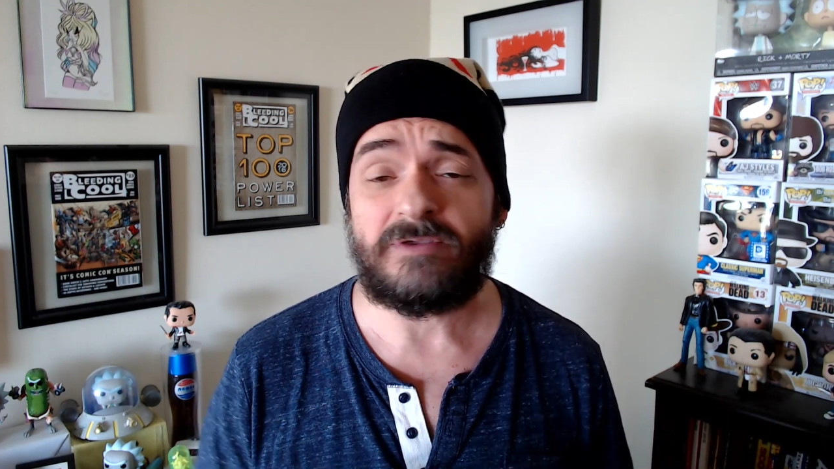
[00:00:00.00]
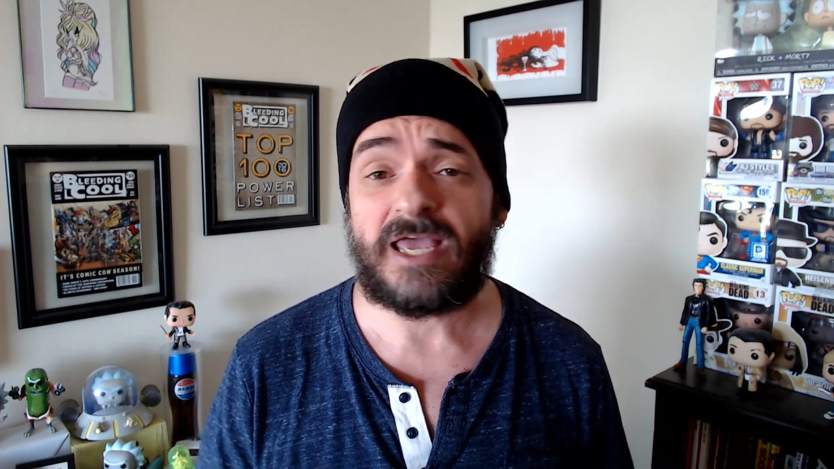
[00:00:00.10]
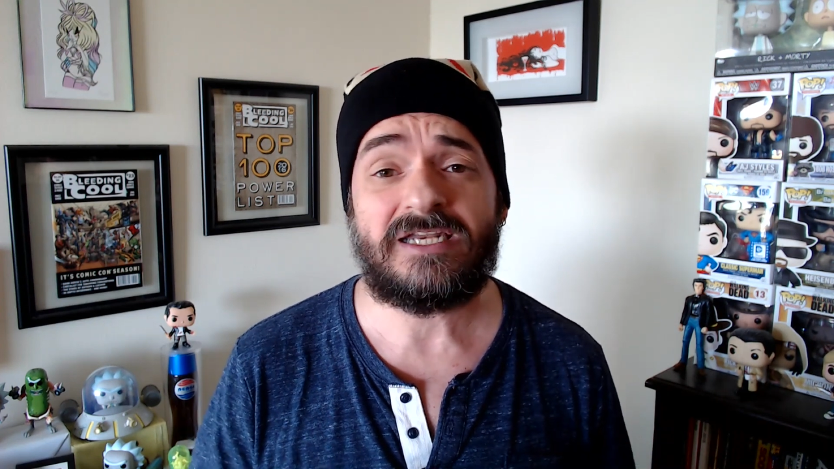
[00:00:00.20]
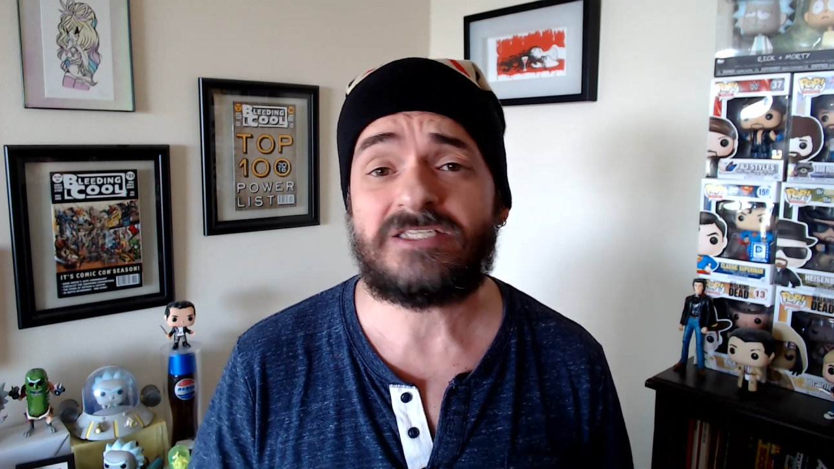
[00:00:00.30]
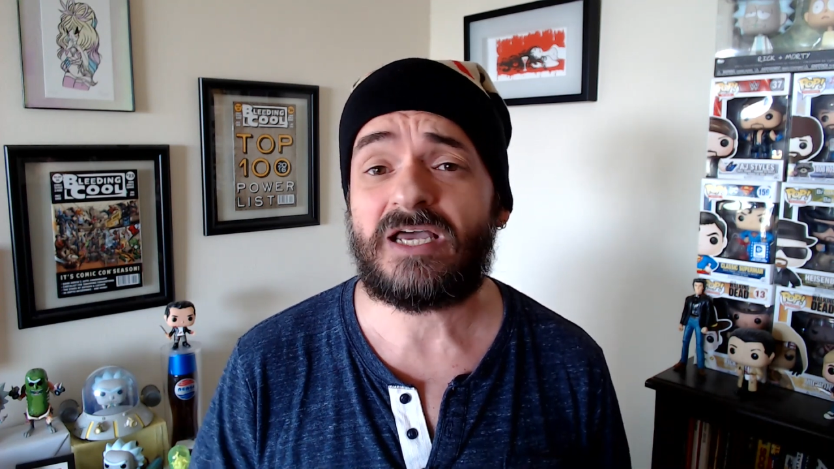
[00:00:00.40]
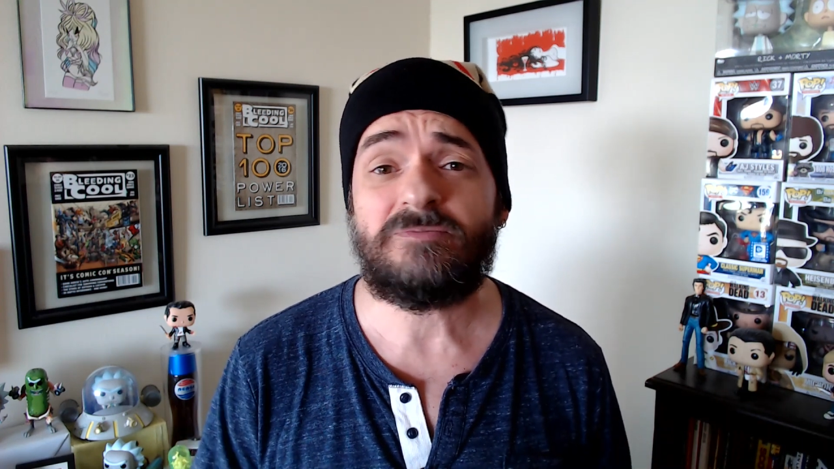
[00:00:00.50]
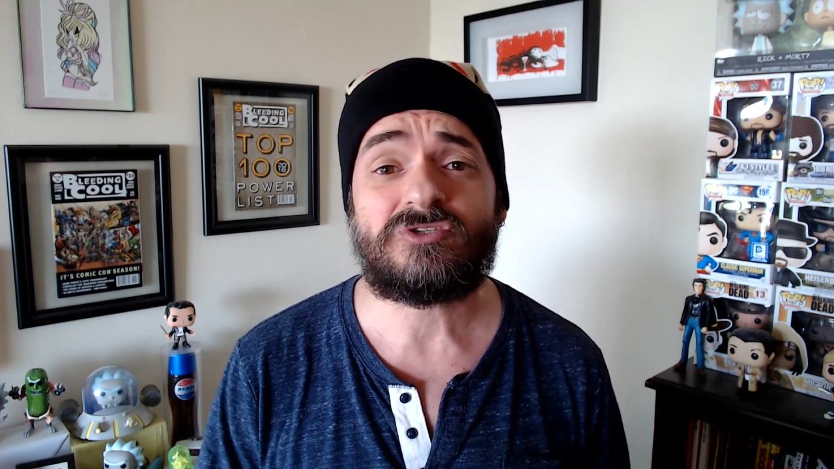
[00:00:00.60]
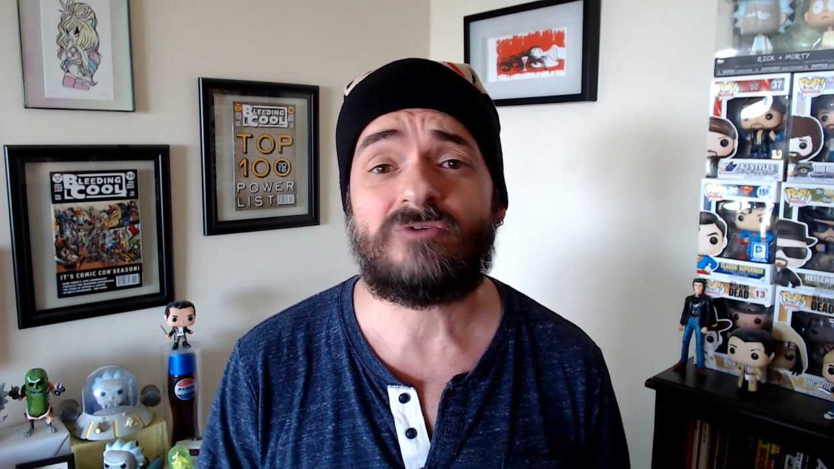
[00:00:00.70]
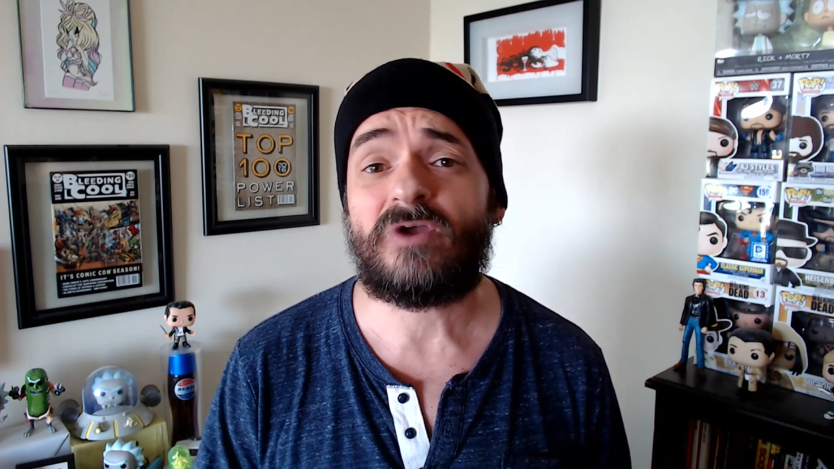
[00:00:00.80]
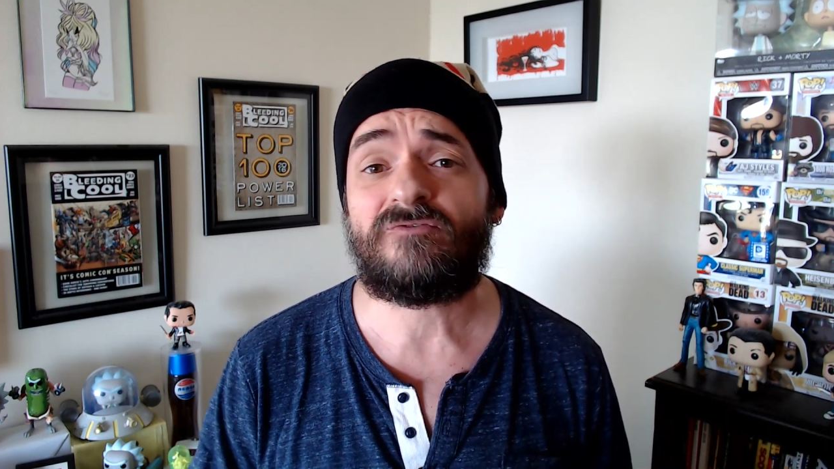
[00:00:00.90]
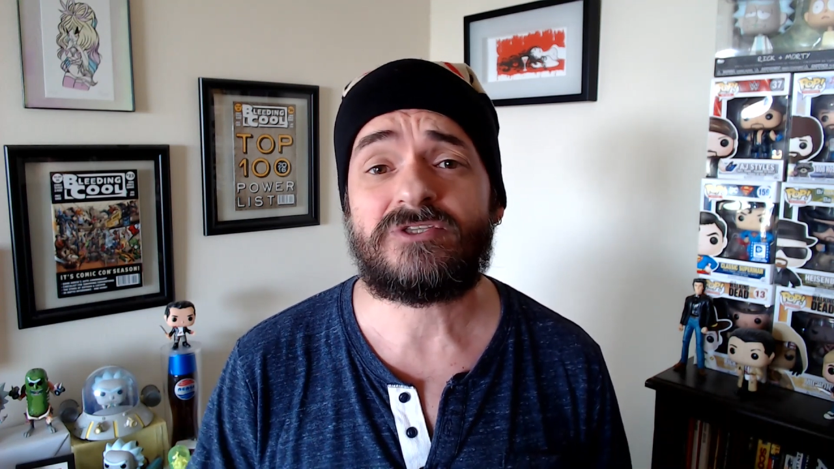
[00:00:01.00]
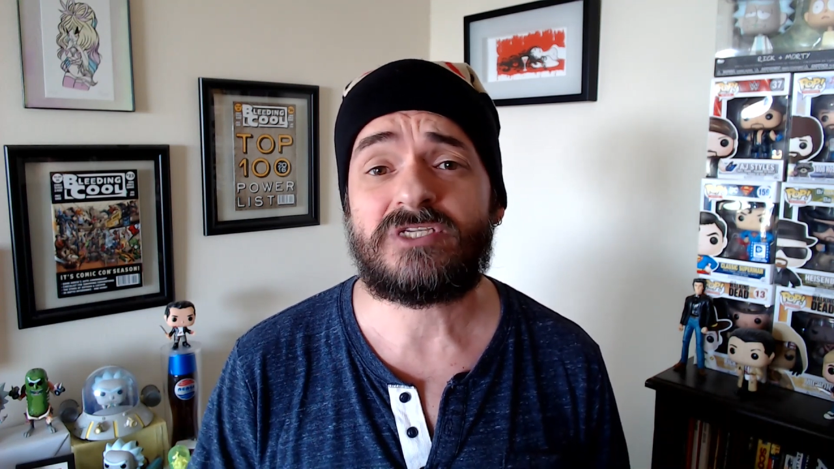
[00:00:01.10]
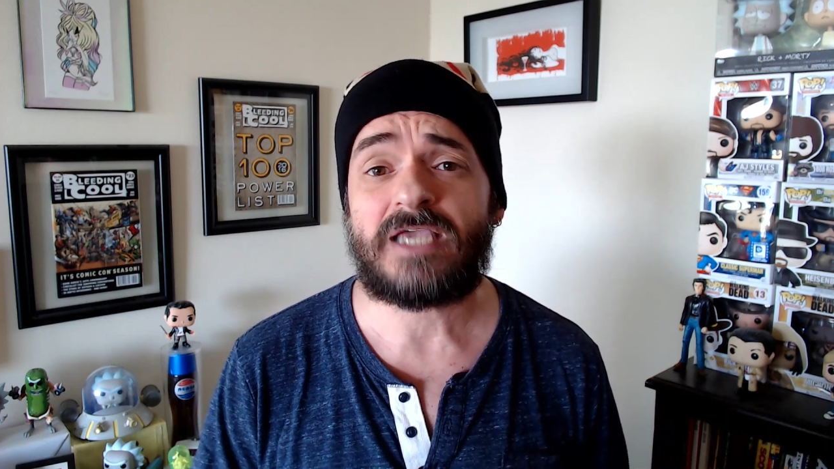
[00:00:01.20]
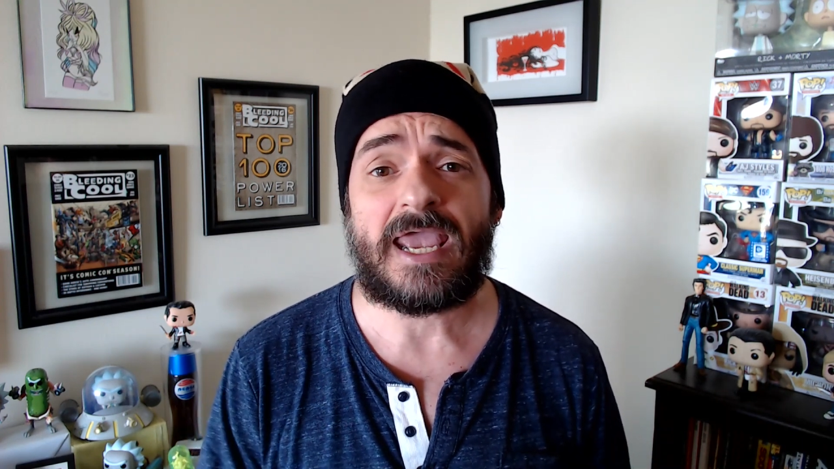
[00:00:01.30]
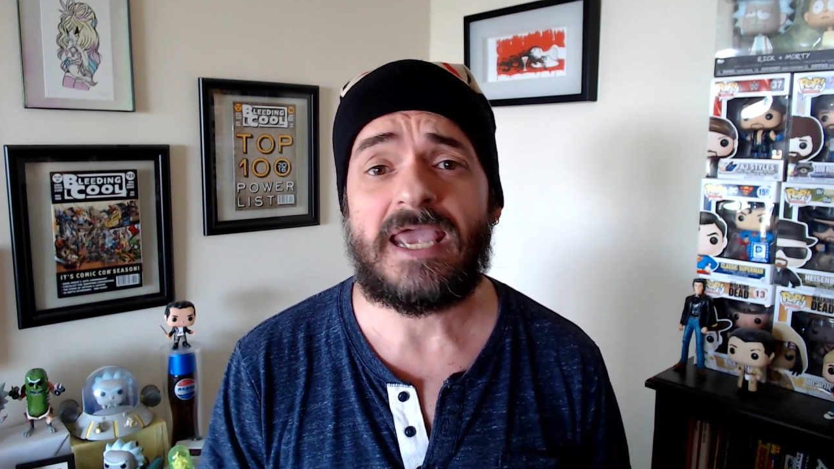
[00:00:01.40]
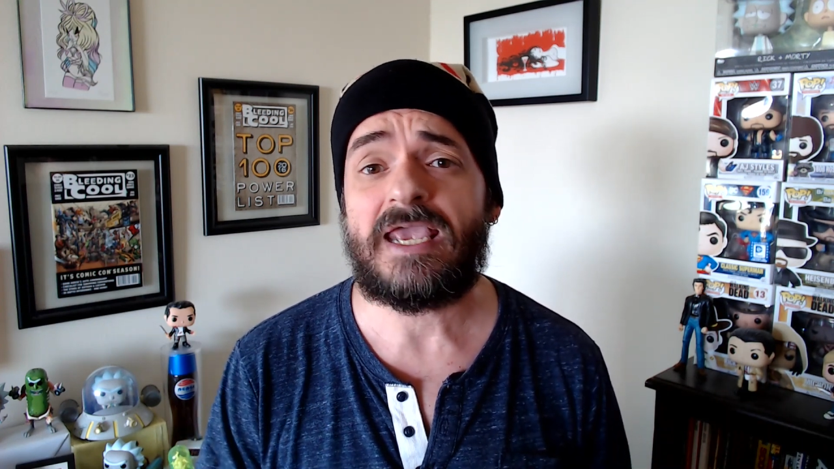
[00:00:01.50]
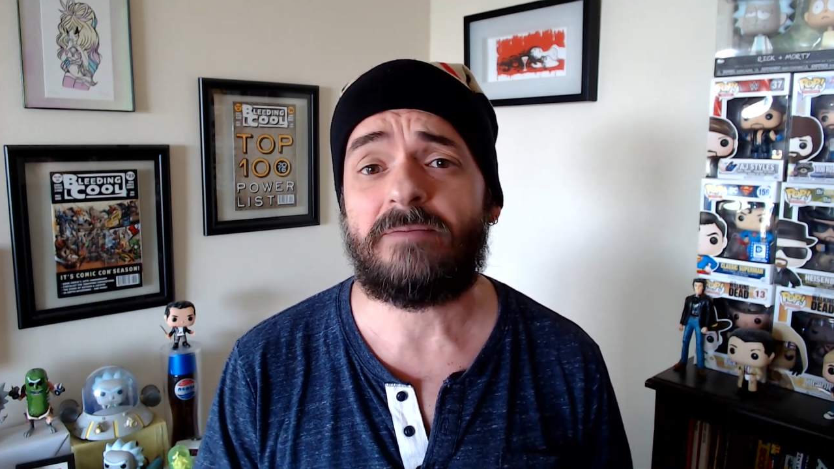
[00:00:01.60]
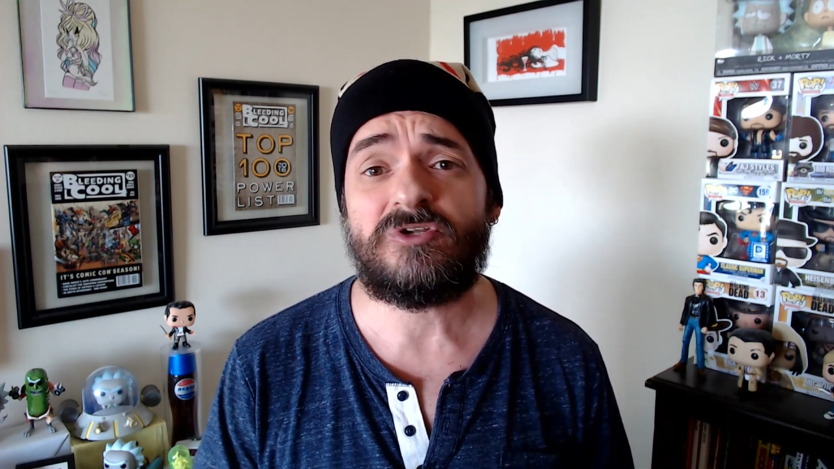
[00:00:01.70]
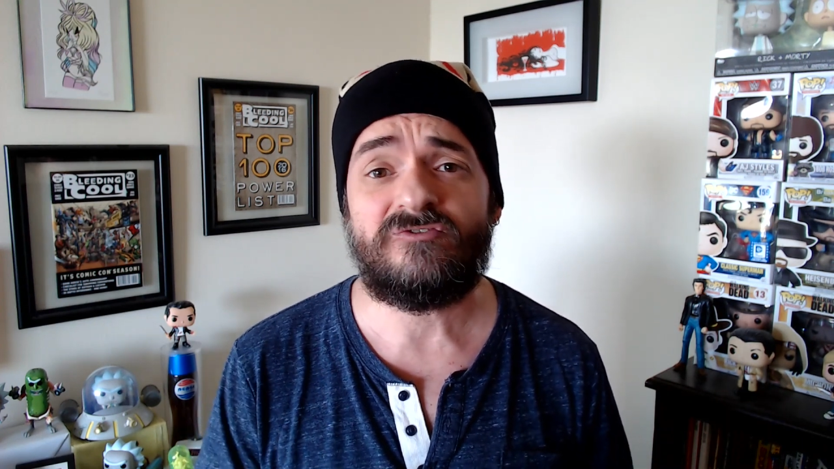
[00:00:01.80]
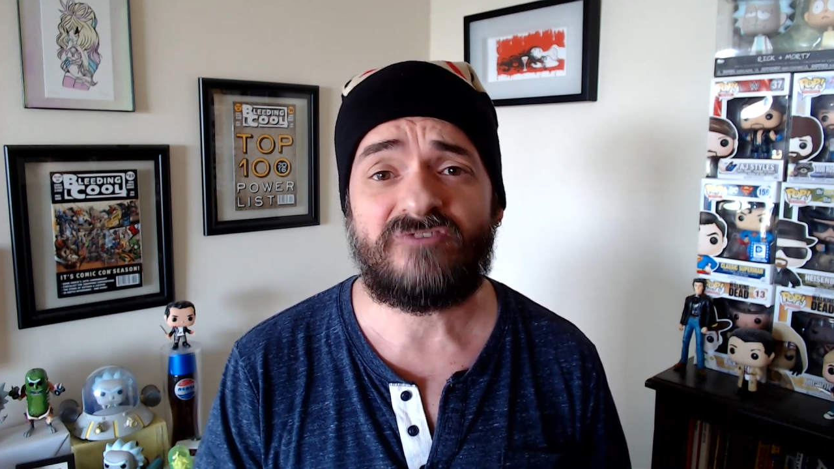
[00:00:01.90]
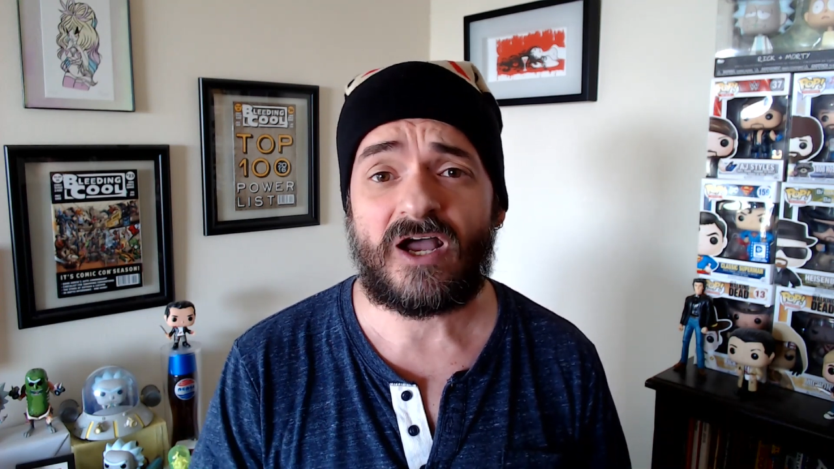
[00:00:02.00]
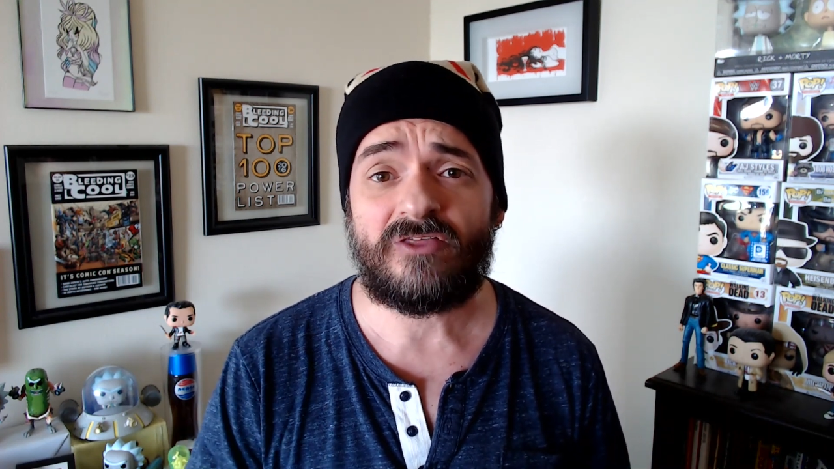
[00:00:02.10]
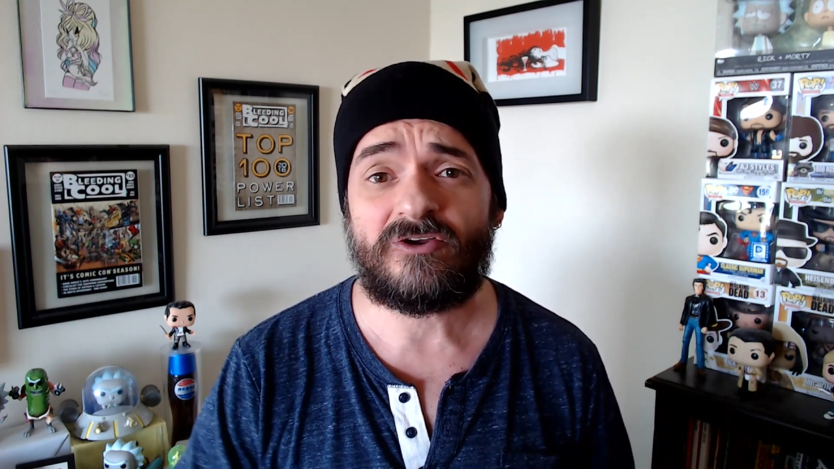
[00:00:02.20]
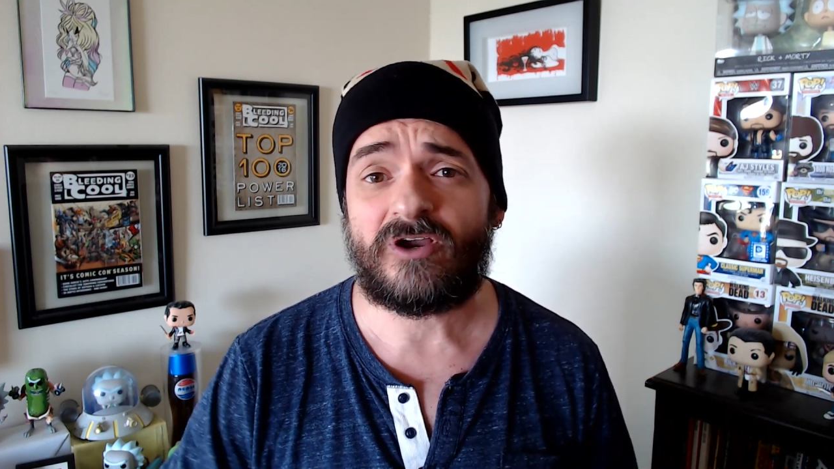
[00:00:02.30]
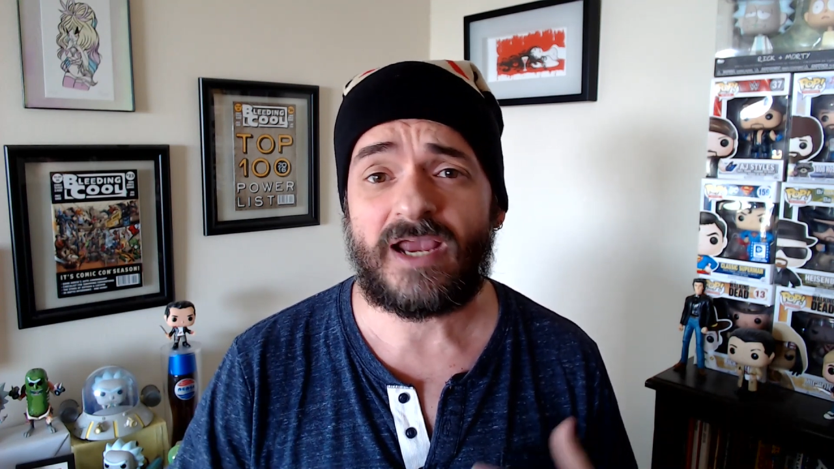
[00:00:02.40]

Anytime you start referencing, hey, I'm a new father,